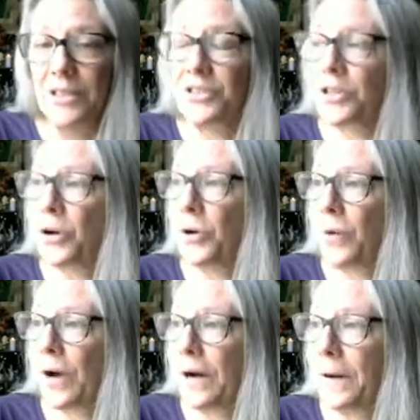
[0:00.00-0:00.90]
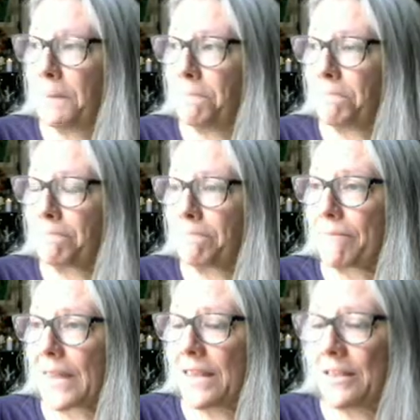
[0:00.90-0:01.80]
So, um,
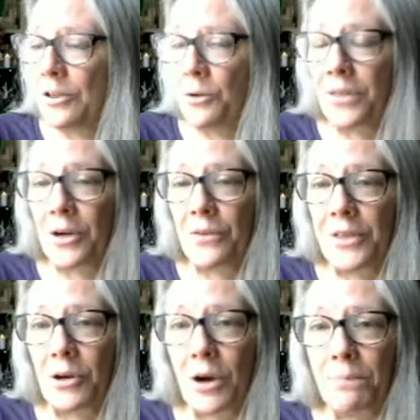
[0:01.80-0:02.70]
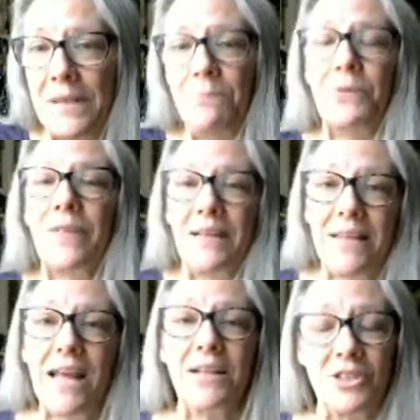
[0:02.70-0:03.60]
you know, there there are people that
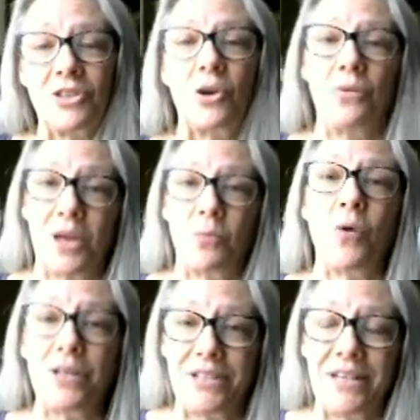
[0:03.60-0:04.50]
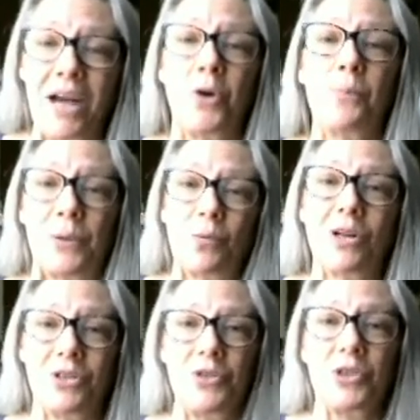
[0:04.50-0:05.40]
can't sew that want to help and
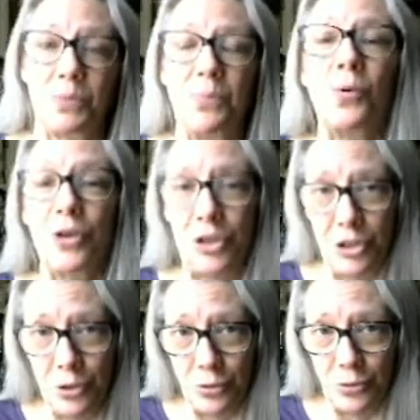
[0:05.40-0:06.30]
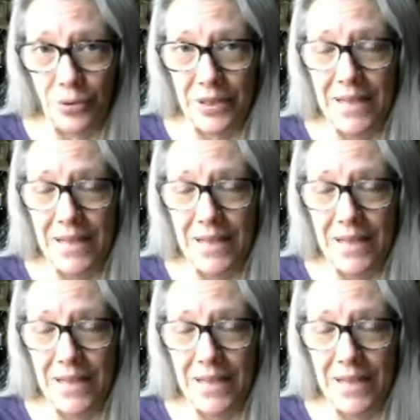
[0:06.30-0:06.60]
want to support you.